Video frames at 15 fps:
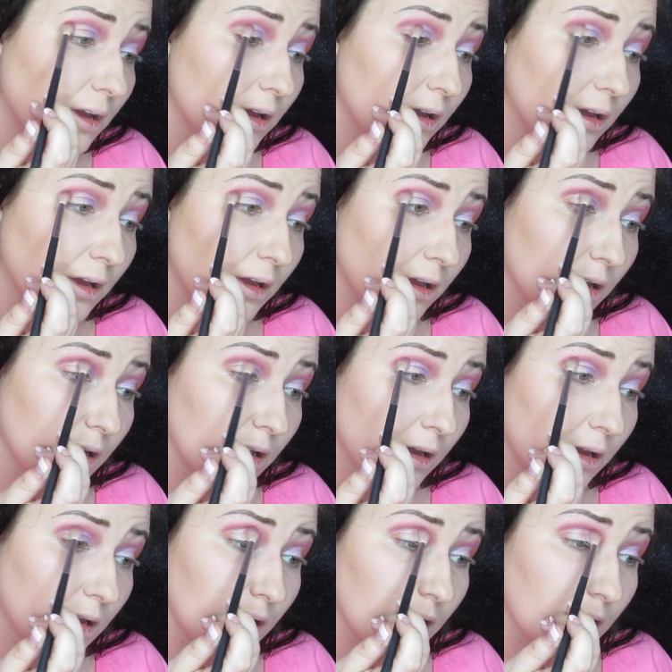
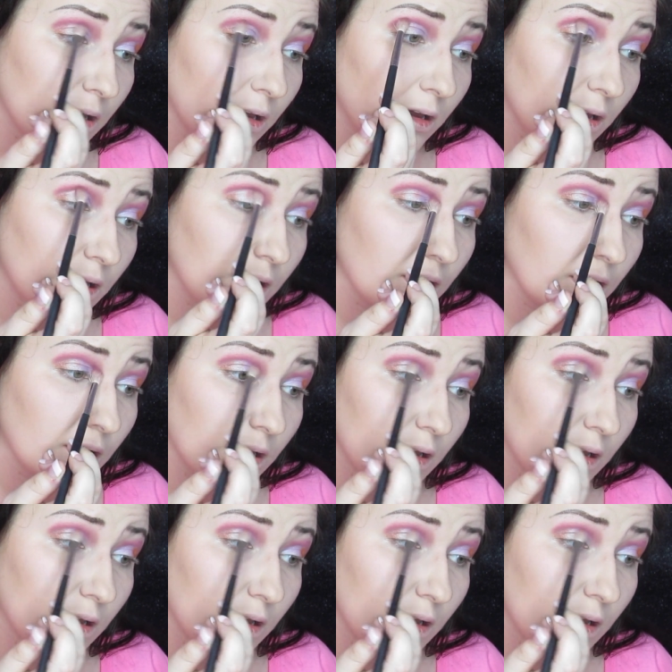[no speech]